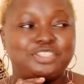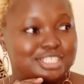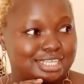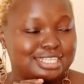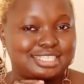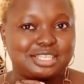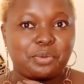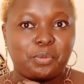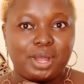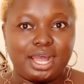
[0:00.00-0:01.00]
Jesus,
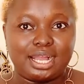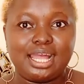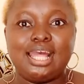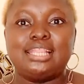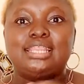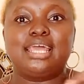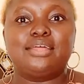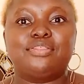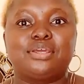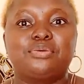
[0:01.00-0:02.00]
the work.
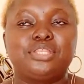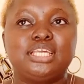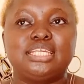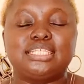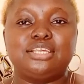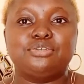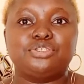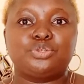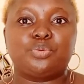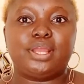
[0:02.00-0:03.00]
The good thing is I
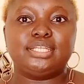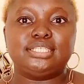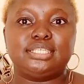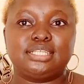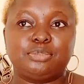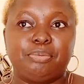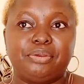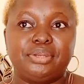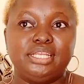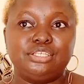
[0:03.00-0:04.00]
used white
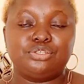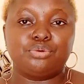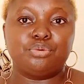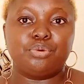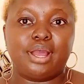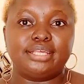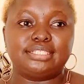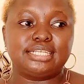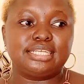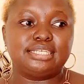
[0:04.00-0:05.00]
spirit, so I
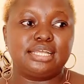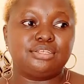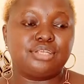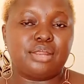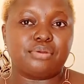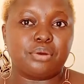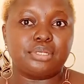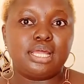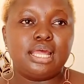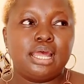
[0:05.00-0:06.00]
started at
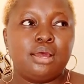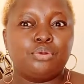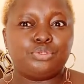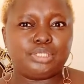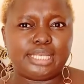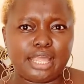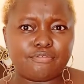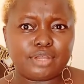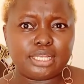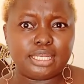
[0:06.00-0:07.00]
around
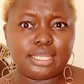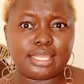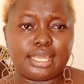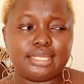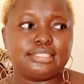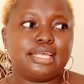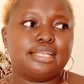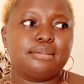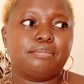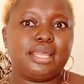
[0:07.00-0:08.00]
11, yes,
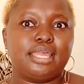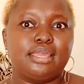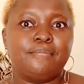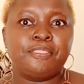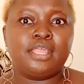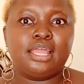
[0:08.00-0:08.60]
and by